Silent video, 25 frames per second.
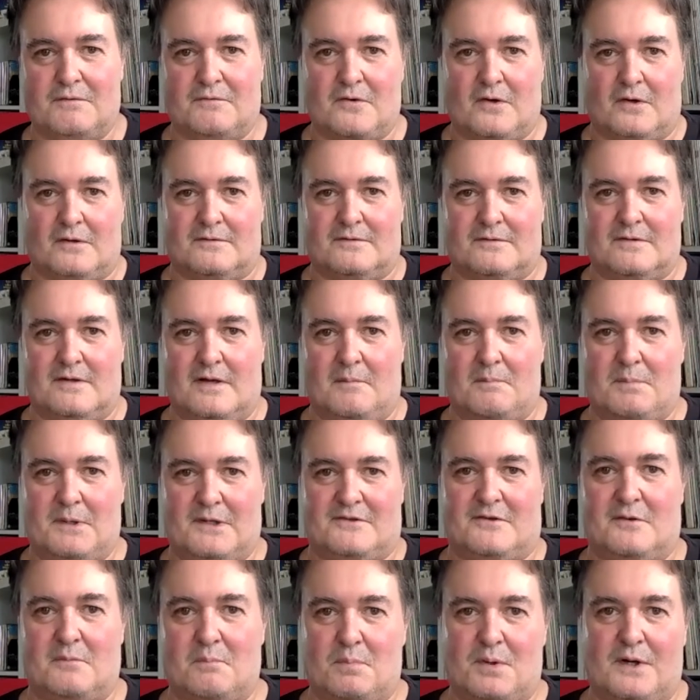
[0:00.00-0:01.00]
You've got uh,
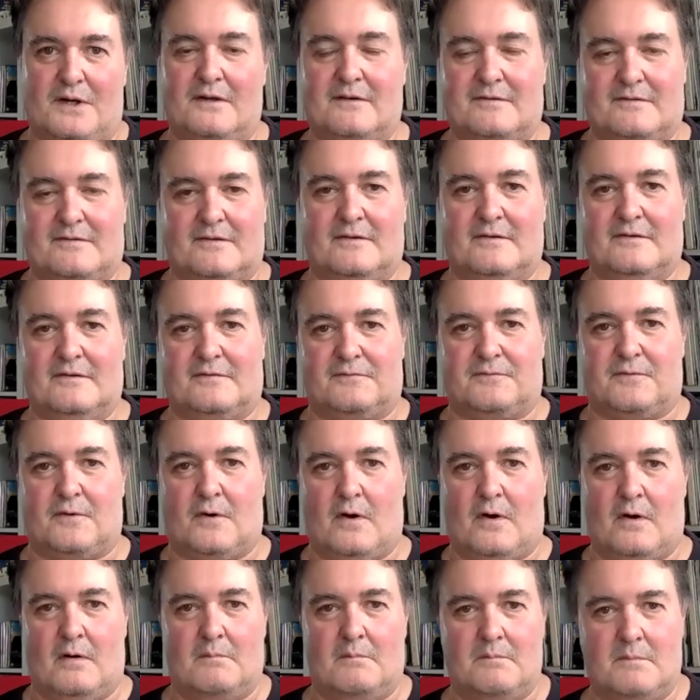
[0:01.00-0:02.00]
bits and pieces
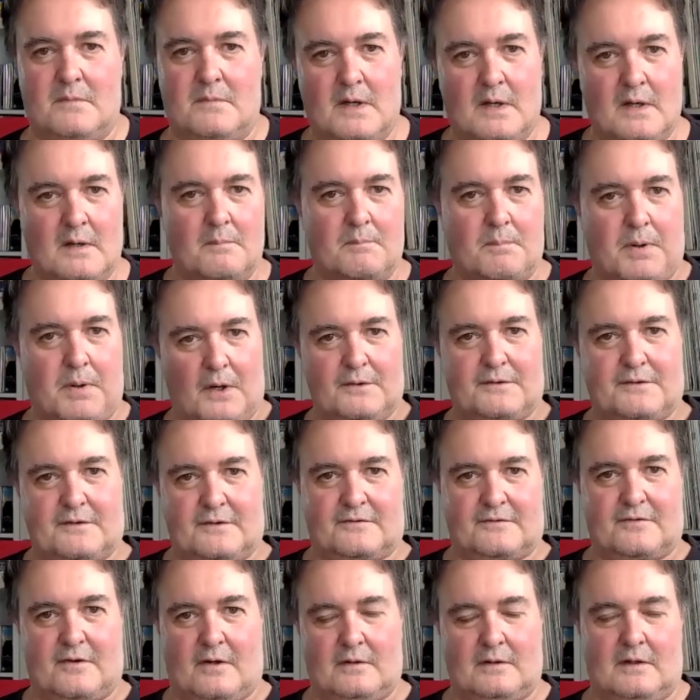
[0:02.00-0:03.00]
from both
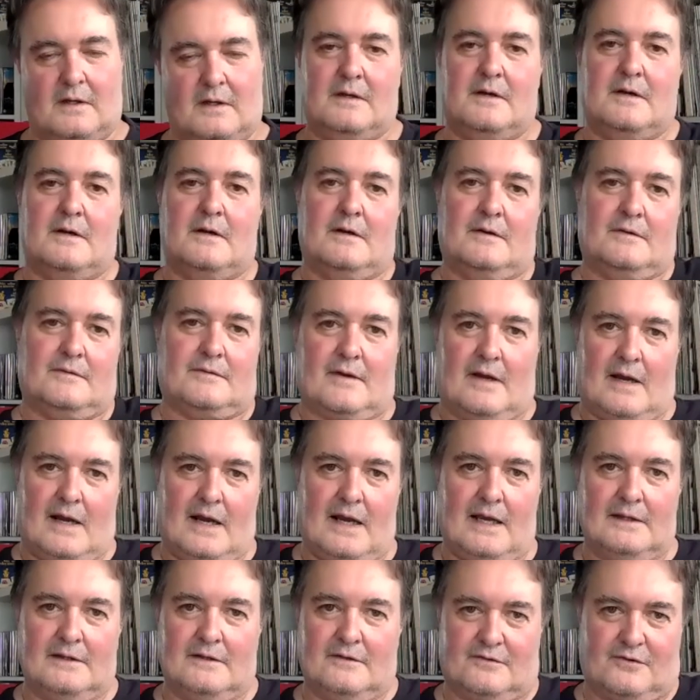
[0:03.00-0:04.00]
the solo years
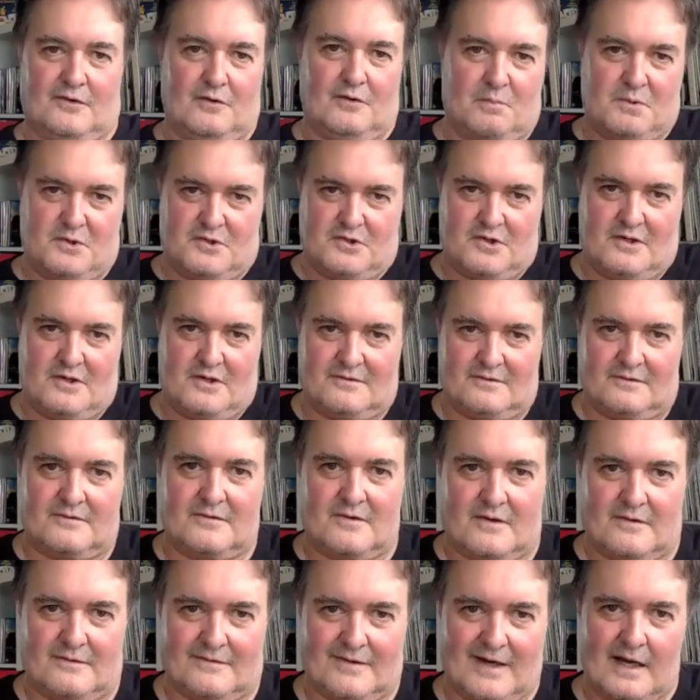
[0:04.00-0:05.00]
and the
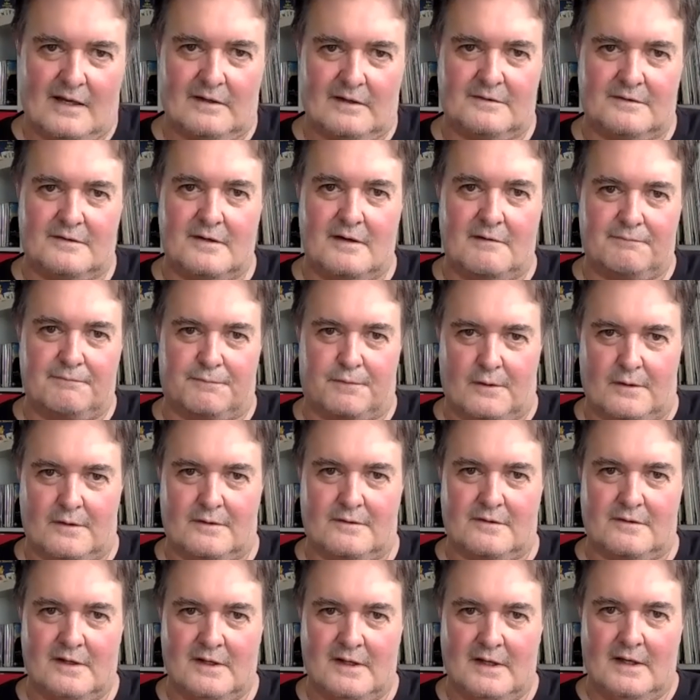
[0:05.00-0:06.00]
Superjesus years. How
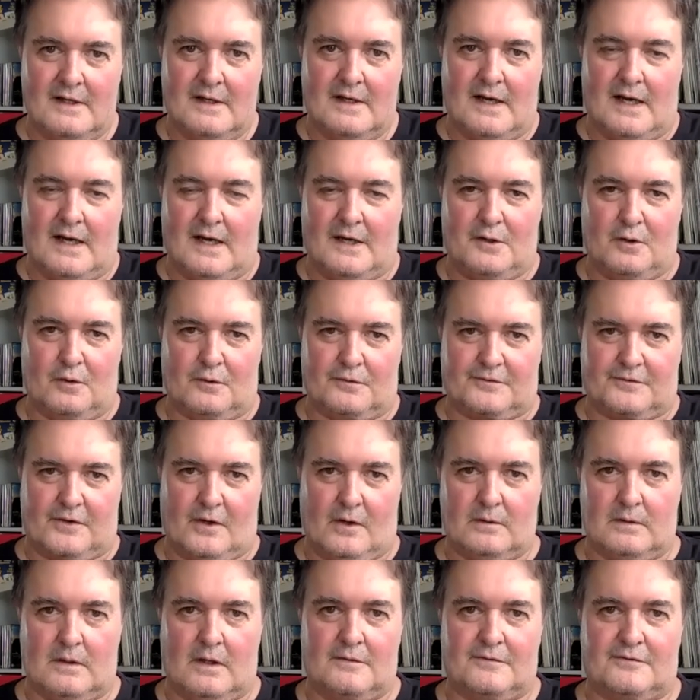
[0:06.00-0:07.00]
different are your
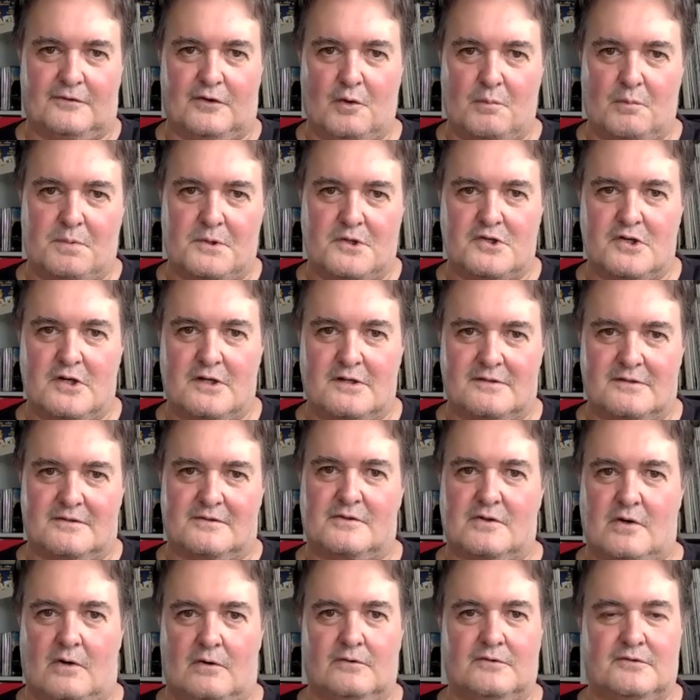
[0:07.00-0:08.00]
solo
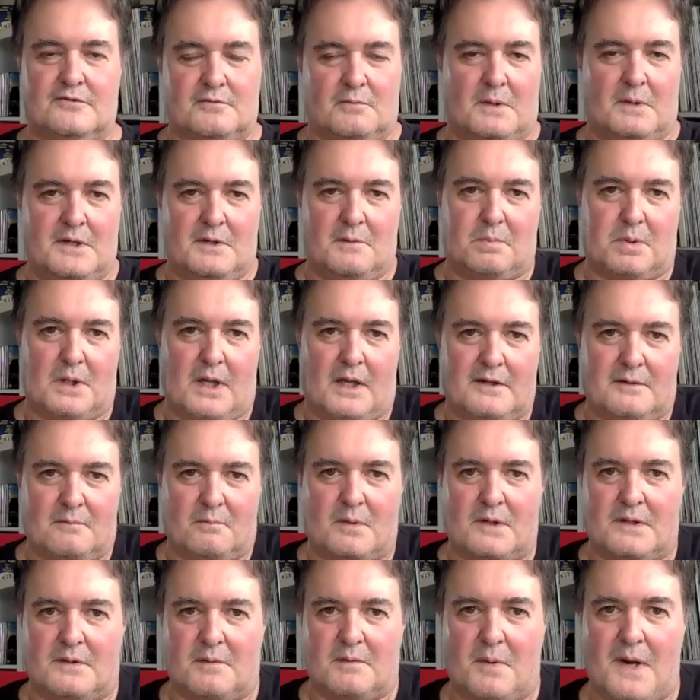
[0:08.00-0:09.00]
Superjesus songs to when you played
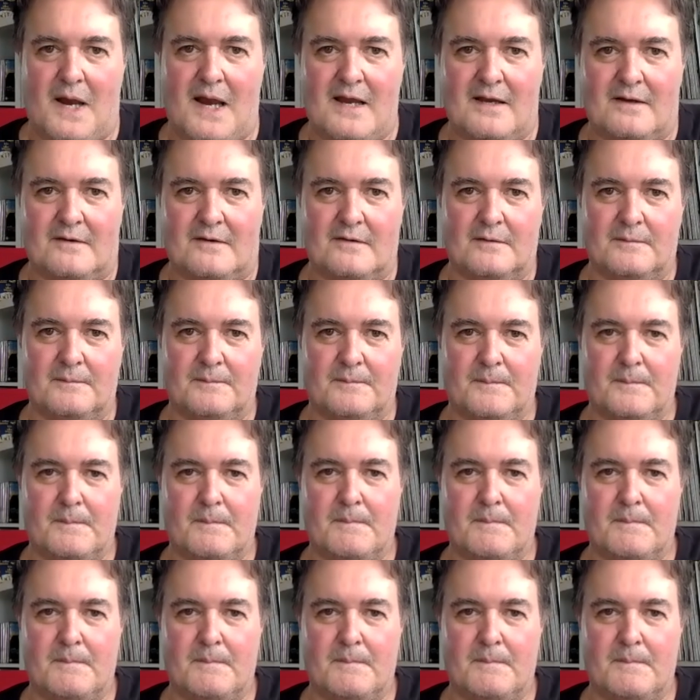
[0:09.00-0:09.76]
them with the band?